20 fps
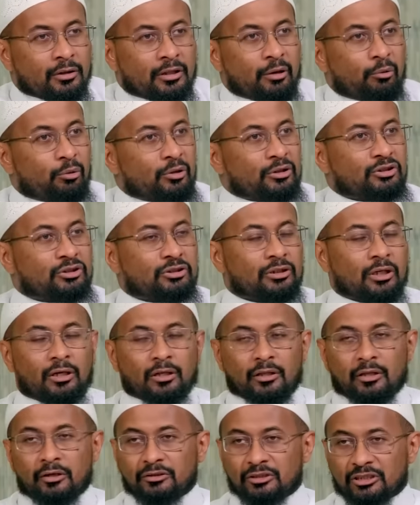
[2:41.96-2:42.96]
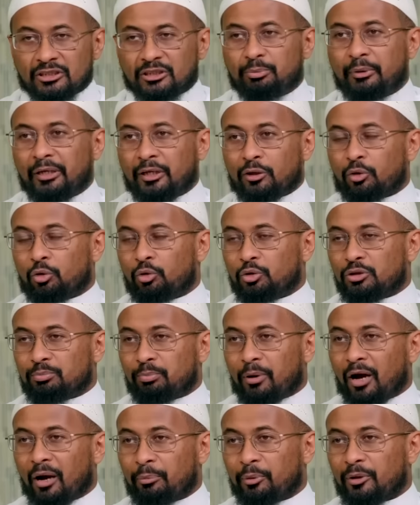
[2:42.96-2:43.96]
there's a speaker who is
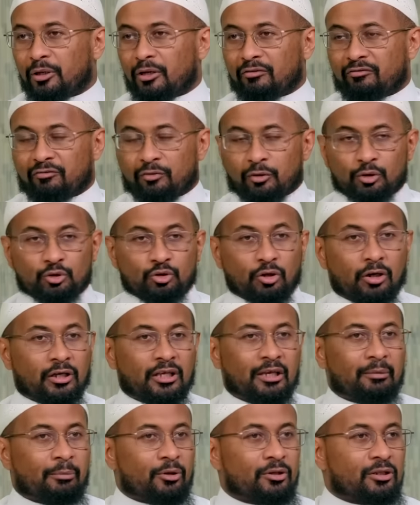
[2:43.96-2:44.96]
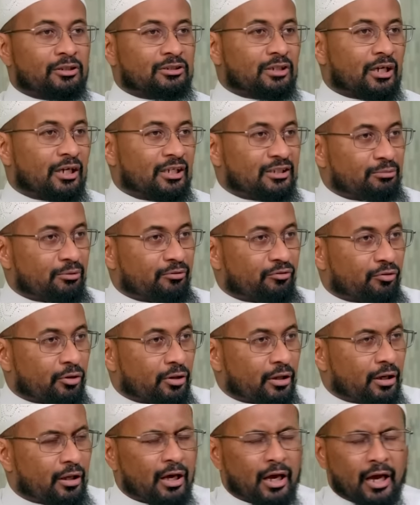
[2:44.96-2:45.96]
popular for talking about the signs
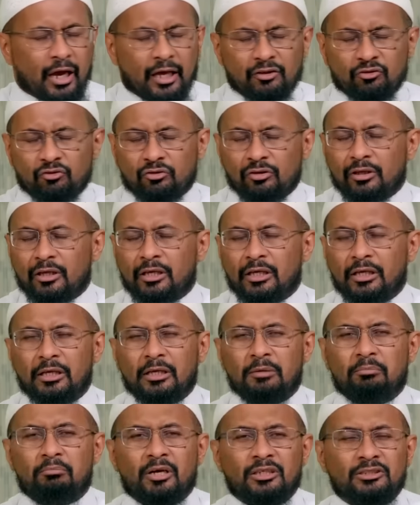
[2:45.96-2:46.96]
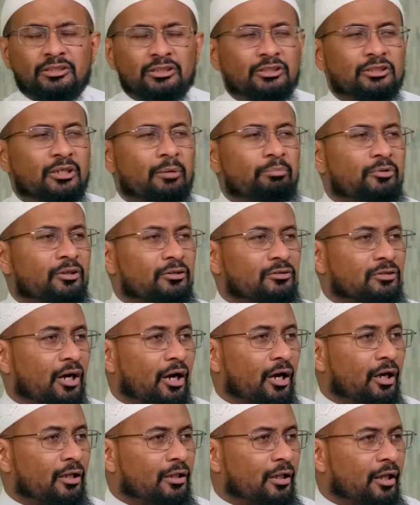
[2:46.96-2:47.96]
before that, and he messes up the
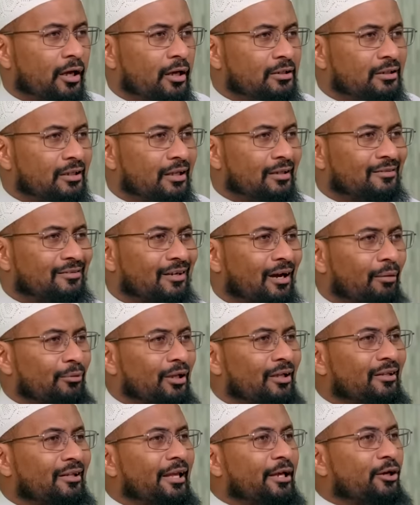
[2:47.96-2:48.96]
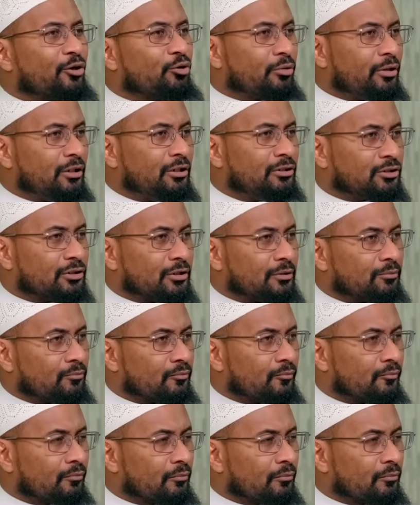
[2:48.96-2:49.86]
timeline like crazy.